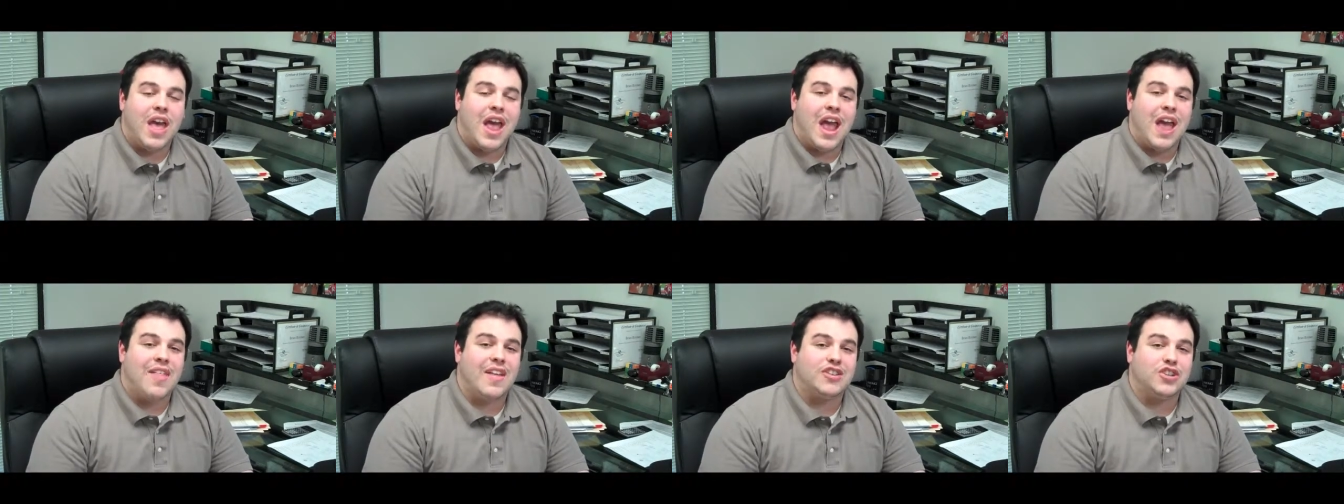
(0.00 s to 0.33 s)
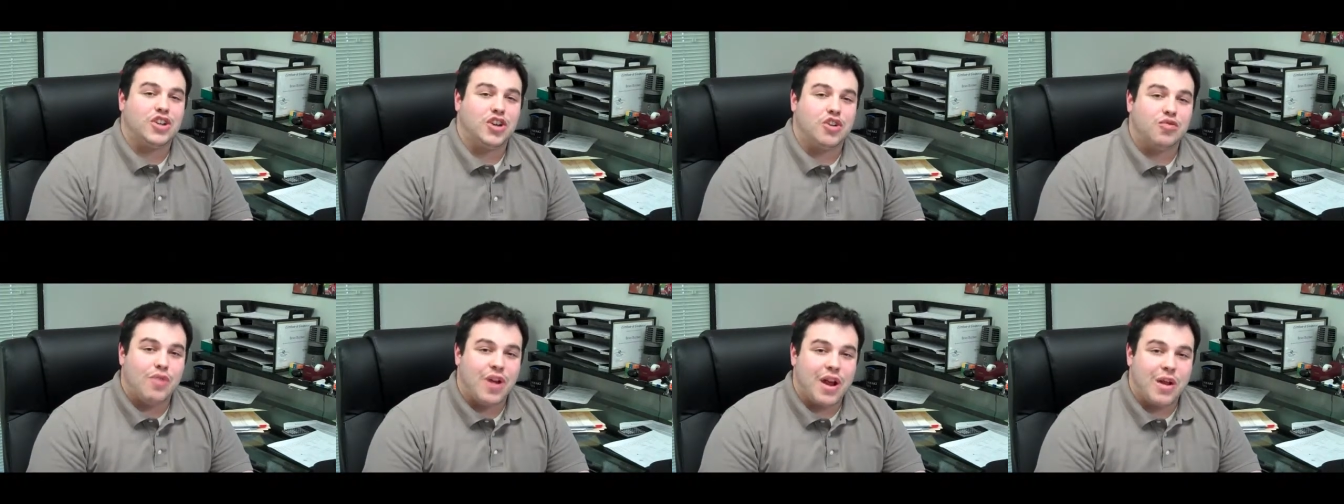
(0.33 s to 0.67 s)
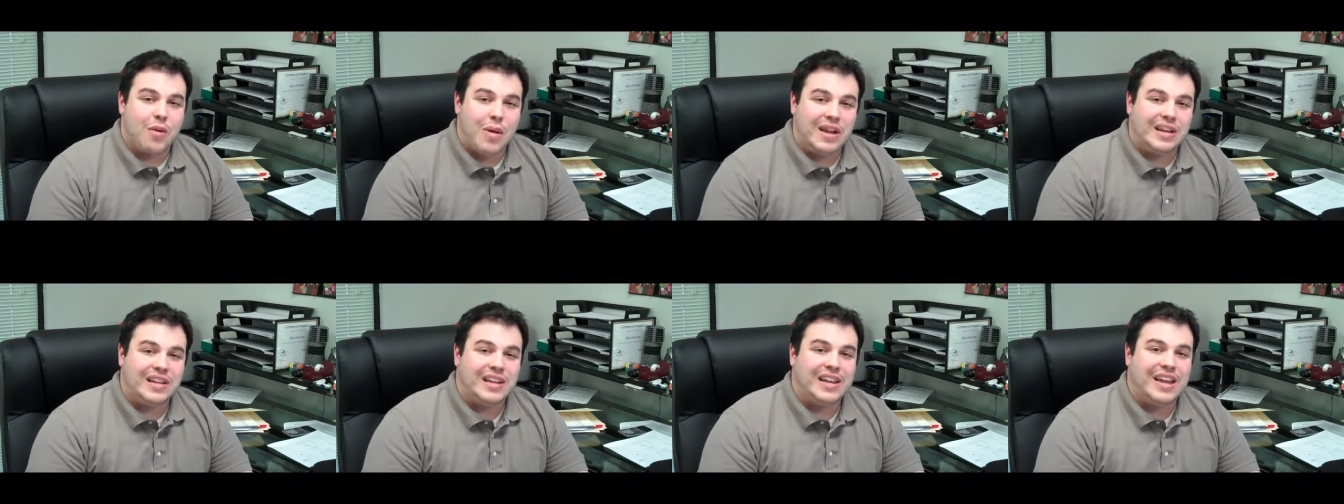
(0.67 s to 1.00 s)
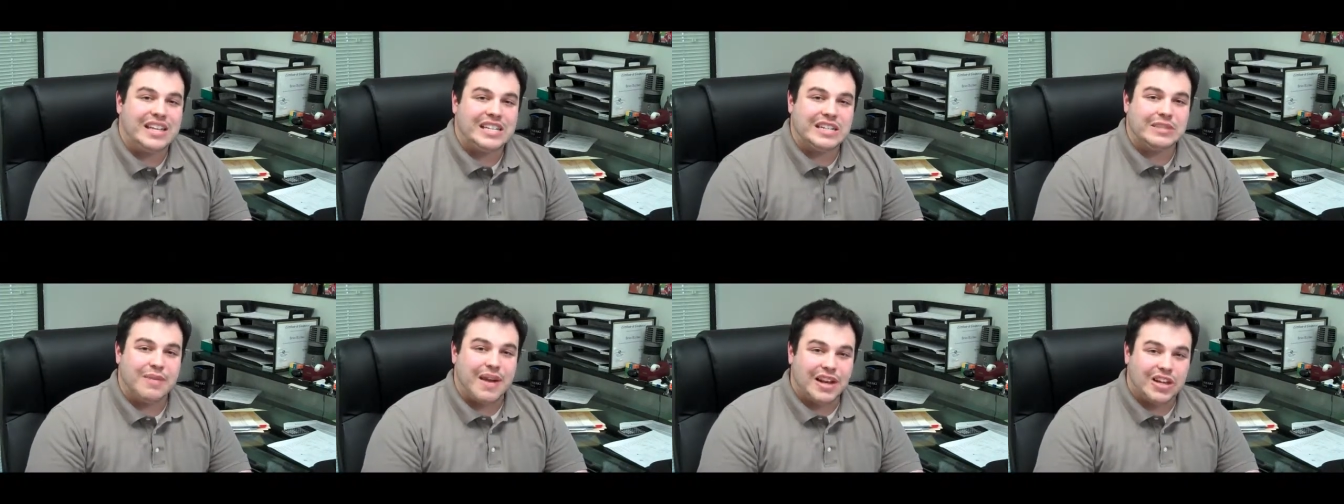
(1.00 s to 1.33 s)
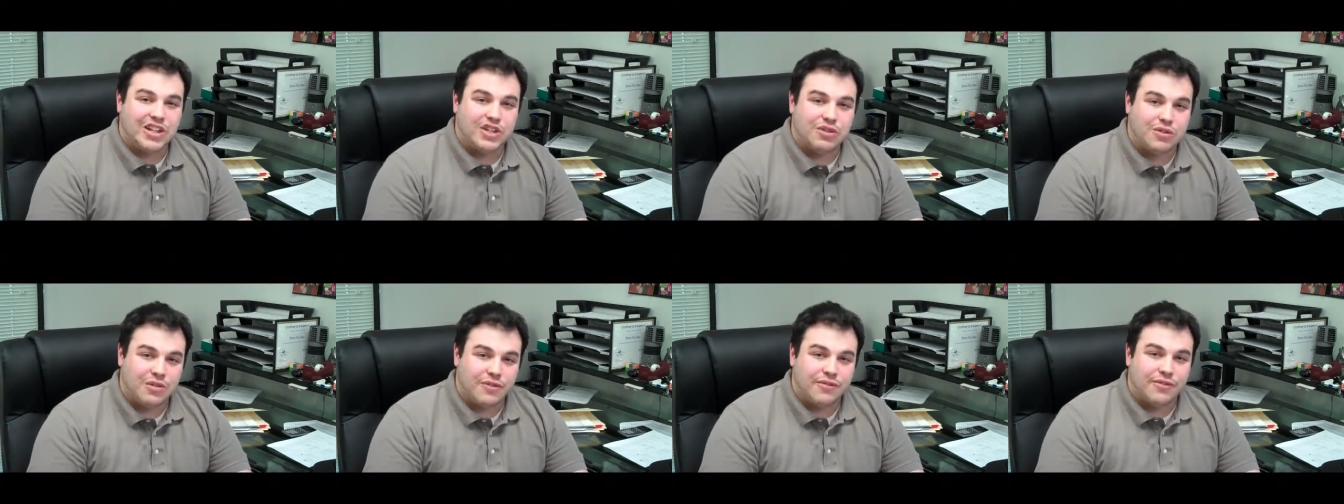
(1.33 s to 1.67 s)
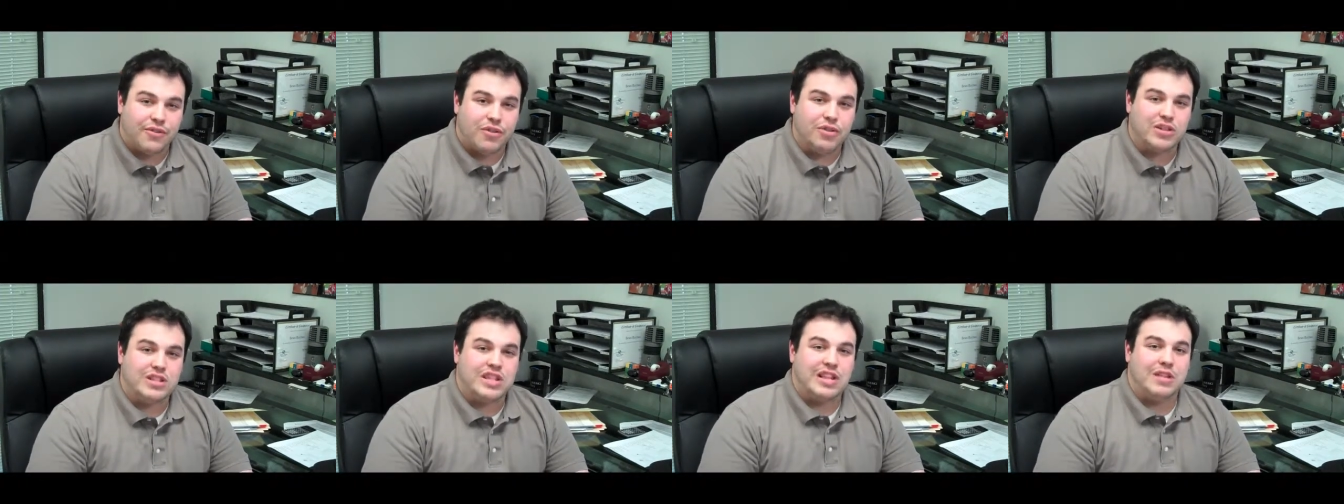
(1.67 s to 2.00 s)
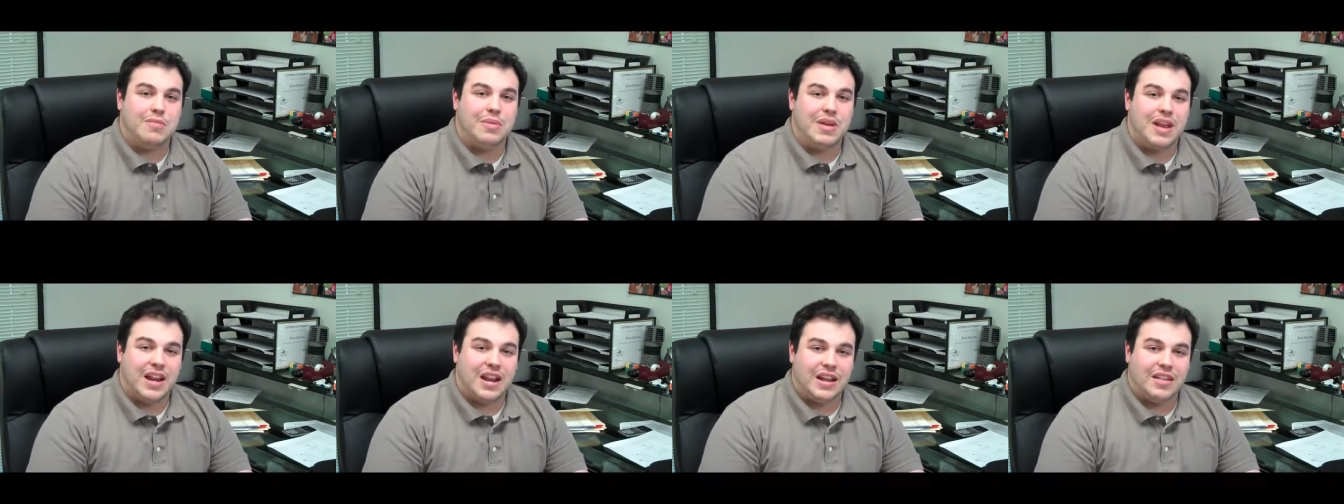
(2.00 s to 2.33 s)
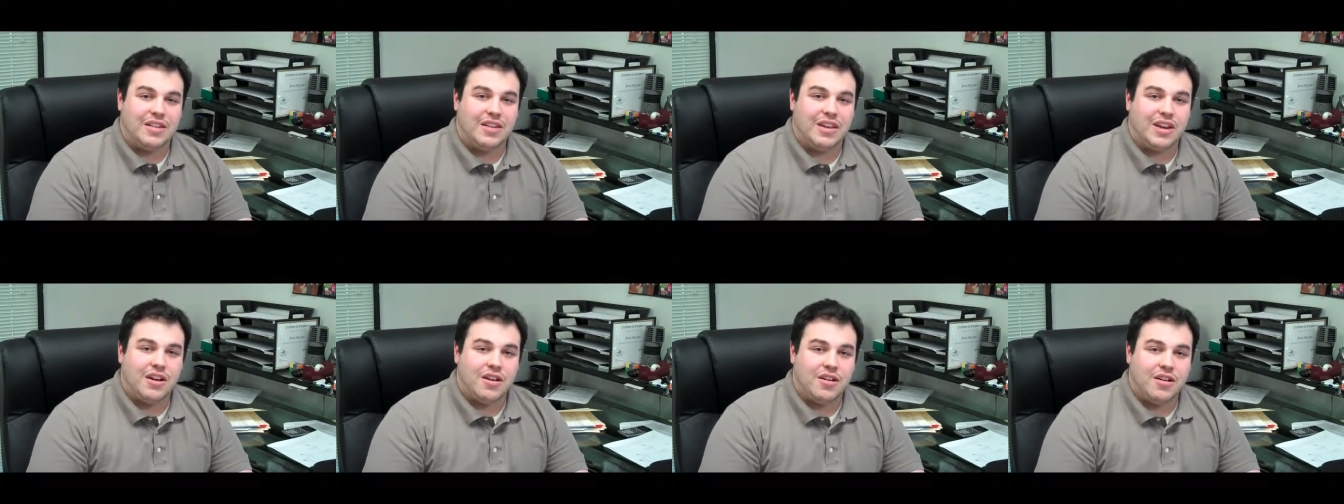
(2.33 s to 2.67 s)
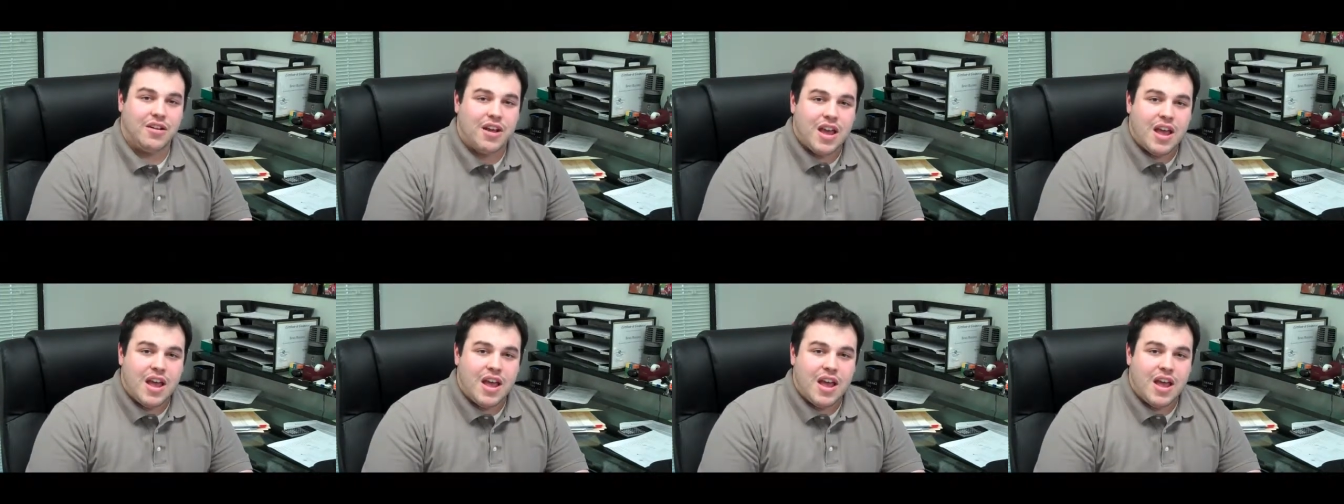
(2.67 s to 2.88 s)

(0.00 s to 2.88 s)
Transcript: And that's a great way to get some extra referrals in the beginning of the year.